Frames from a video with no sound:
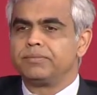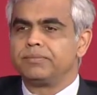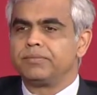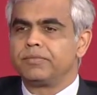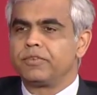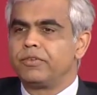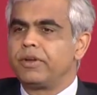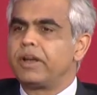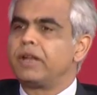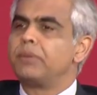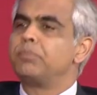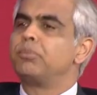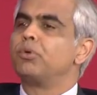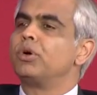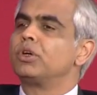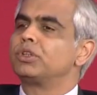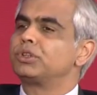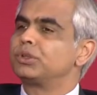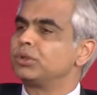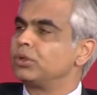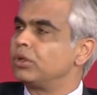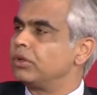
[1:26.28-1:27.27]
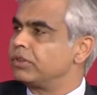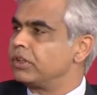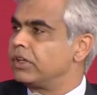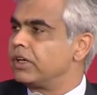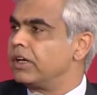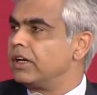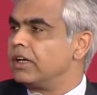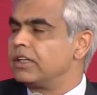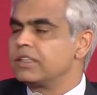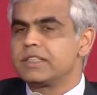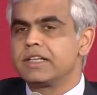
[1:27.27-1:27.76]
very poor show of the
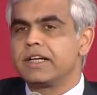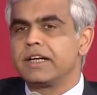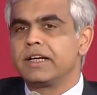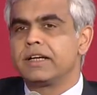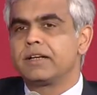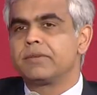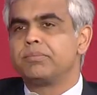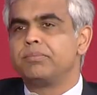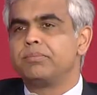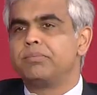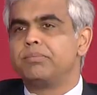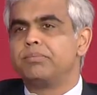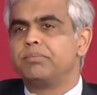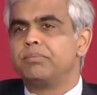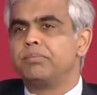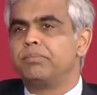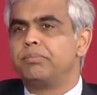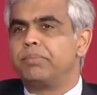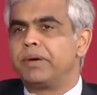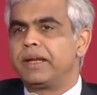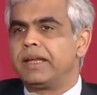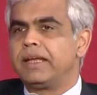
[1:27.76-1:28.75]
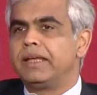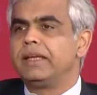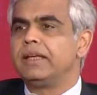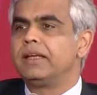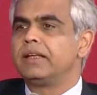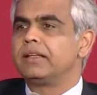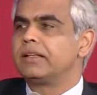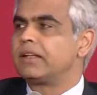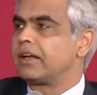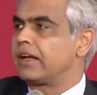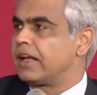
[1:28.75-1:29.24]
real estate pre
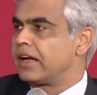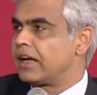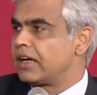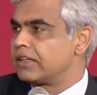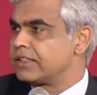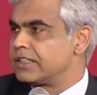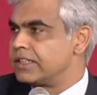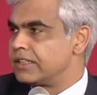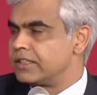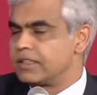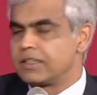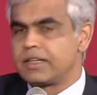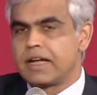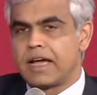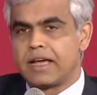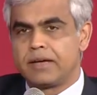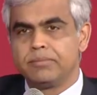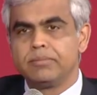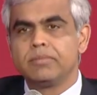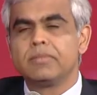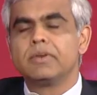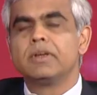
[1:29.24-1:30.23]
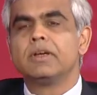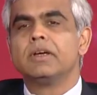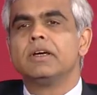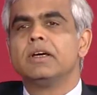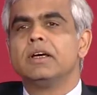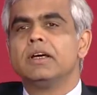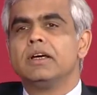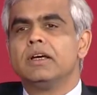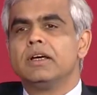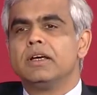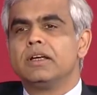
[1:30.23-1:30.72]
the RERA time.
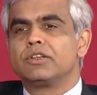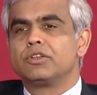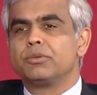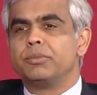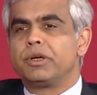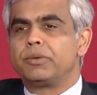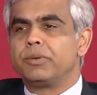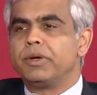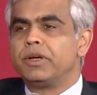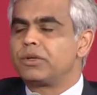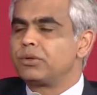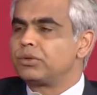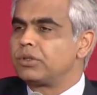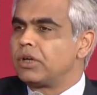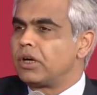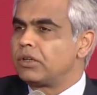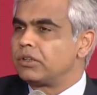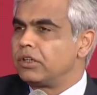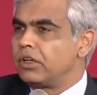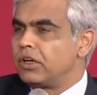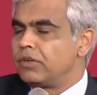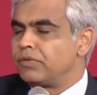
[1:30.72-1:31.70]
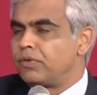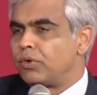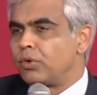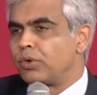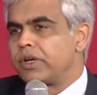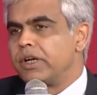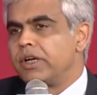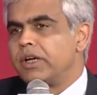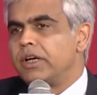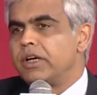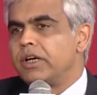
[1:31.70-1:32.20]
So between
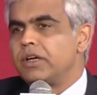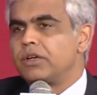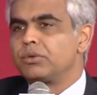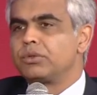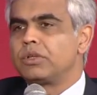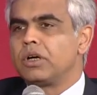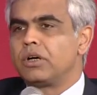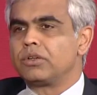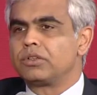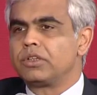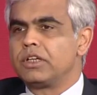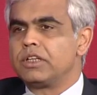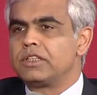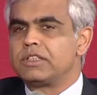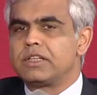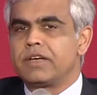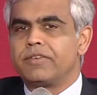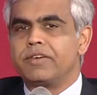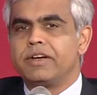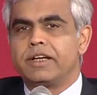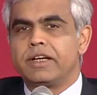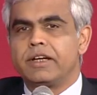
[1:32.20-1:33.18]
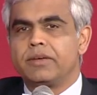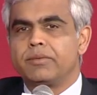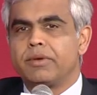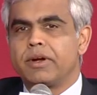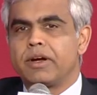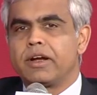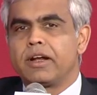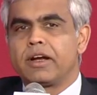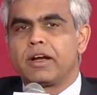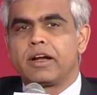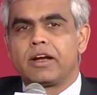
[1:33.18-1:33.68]
2014 and 2017, when
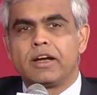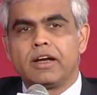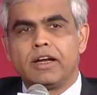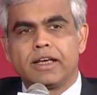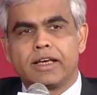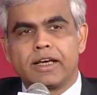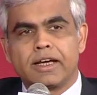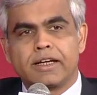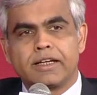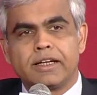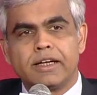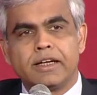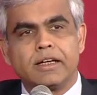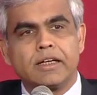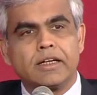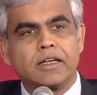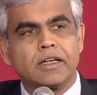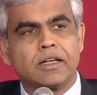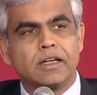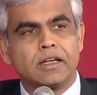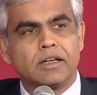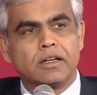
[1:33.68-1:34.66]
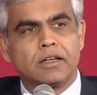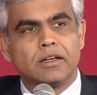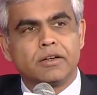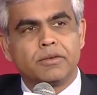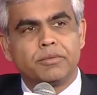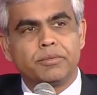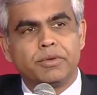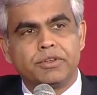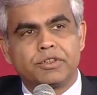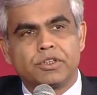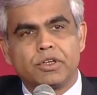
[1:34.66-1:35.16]
RERA really kicked in,
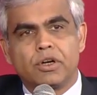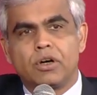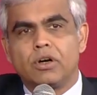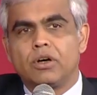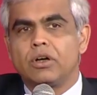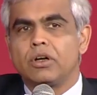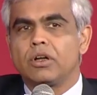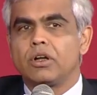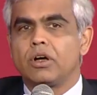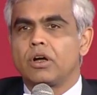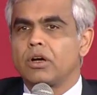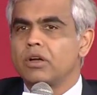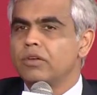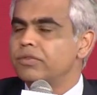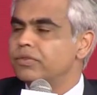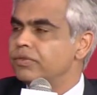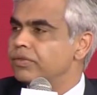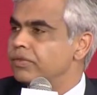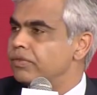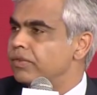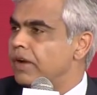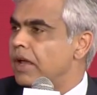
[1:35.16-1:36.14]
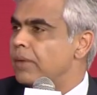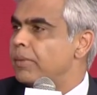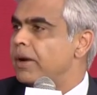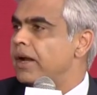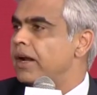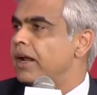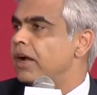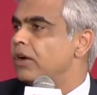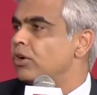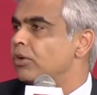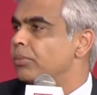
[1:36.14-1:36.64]
we saw a lot of
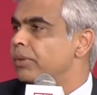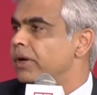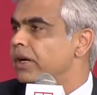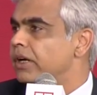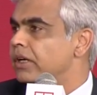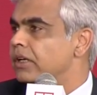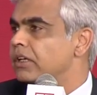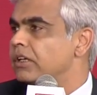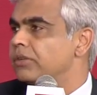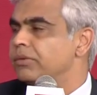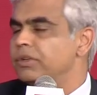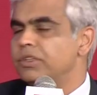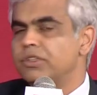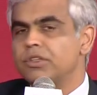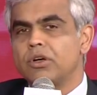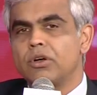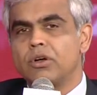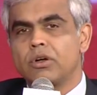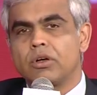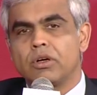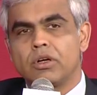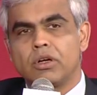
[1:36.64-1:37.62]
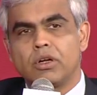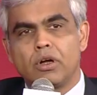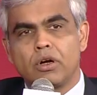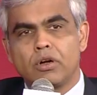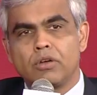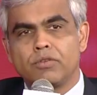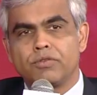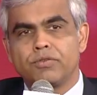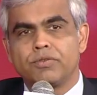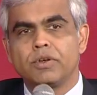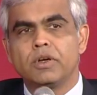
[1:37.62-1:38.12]
fly-by-night operators. We saw a lot
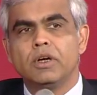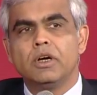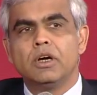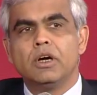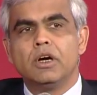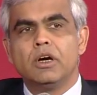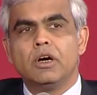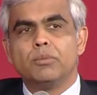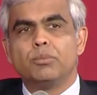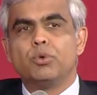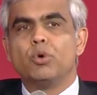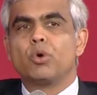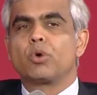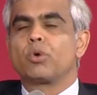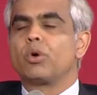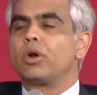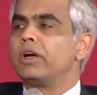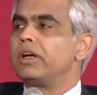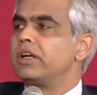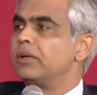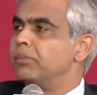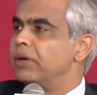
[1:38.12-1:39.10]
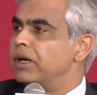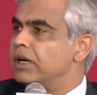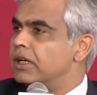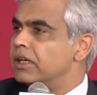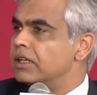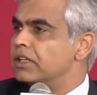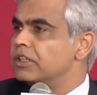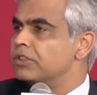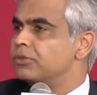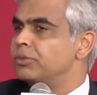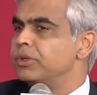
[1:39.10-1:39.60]
of poor quality
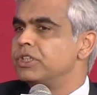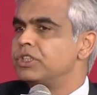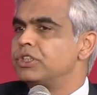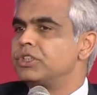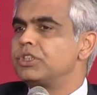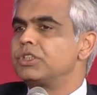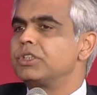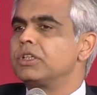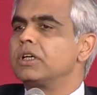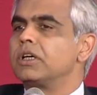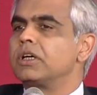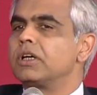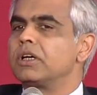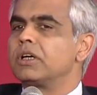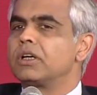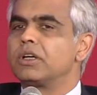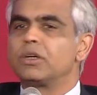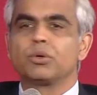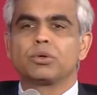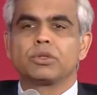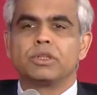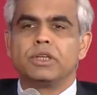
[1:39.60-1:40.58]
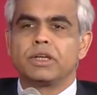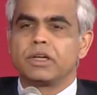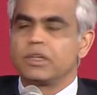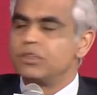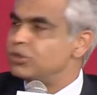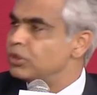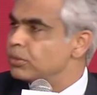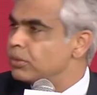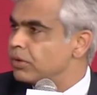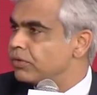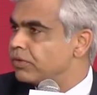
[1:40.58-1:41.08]
builders which took the
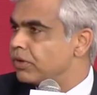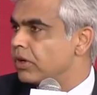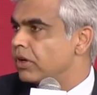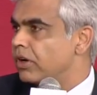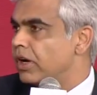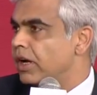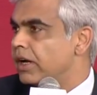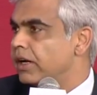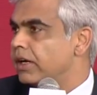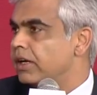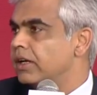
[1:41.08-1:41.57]
consumer for a ride.